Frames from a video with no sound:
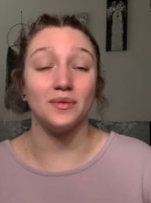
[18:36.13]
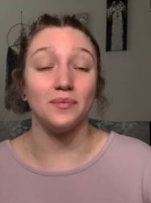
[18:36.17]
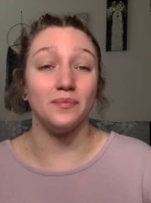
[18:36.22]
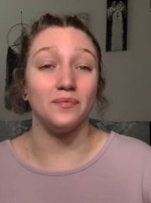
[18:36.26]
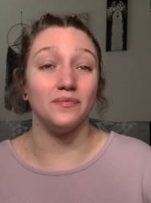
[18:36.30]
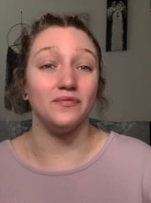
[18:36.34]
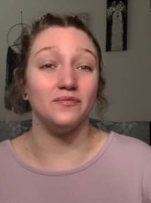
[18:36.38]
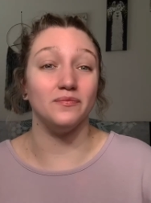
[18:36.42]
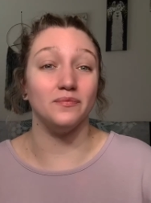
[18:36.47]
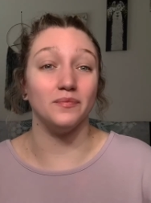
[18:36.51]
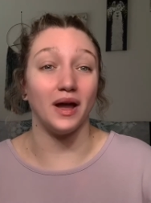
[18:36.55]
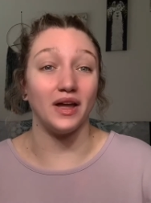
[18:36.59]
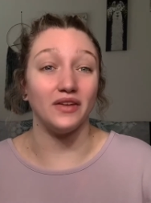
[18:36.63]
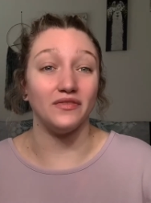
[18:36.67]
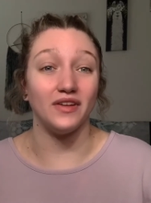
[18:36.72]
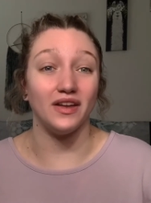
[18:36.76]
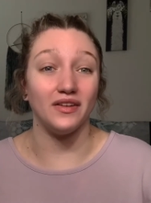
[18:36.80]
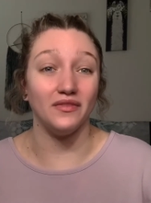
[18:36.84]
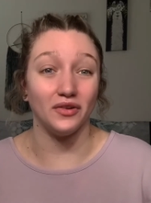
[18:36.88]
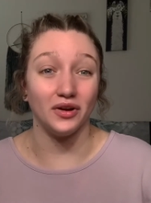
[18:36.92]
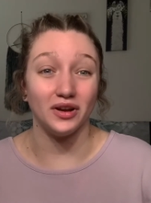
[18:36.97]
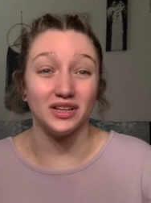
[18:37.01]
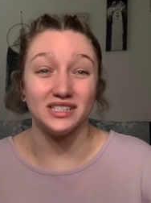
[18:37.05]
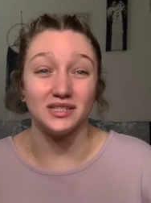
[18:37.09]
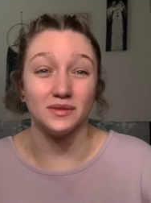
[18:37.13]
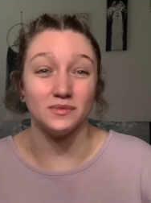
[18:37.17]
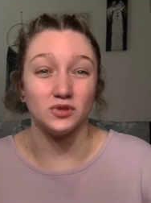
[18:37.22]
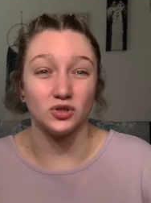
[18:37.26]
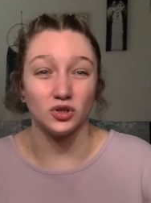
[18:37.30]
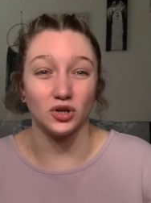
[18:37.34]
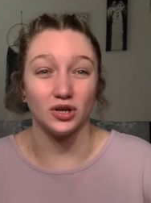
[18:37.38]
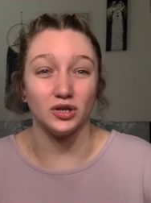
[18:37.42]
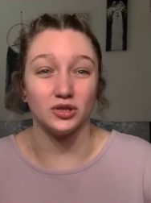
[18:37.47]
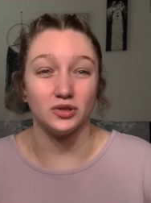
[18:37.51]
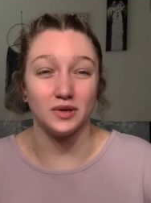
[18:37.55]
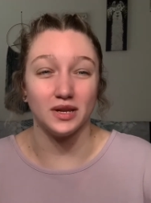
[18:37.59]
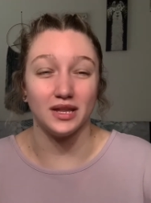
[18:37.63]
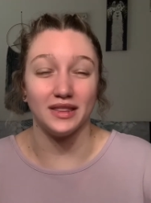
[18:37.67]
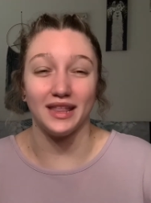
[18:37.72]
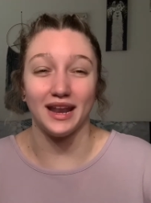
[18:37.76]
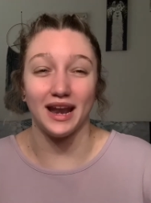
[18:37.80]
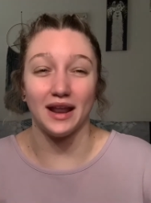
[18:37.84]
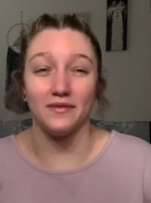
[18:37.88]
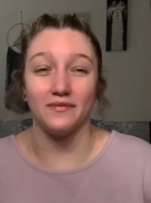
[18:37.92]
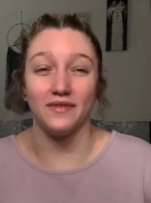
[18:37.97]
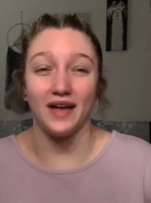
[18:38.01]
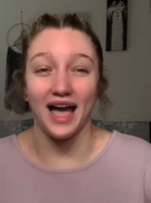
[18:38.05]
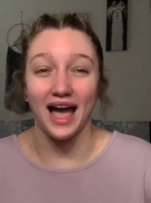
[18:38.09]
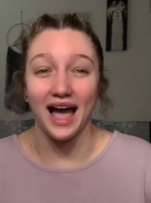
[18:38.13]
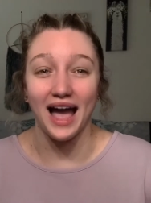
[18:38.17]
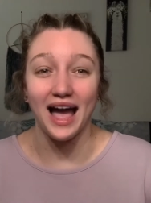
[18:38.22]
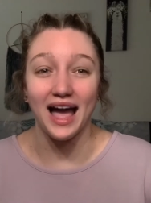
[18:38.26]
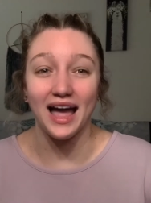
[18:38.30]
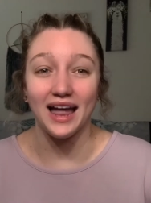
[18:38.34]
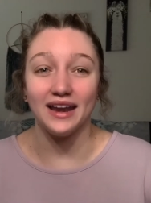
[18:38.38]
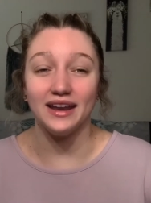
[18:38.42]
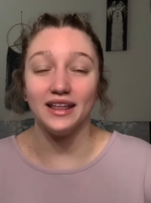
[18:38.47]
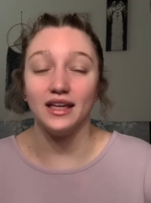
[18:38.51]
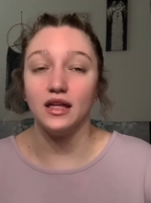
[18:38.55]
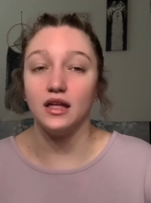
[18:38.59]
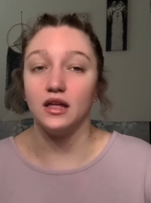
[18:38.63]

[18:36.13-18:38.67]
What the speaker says: my favorite subscription that I've had.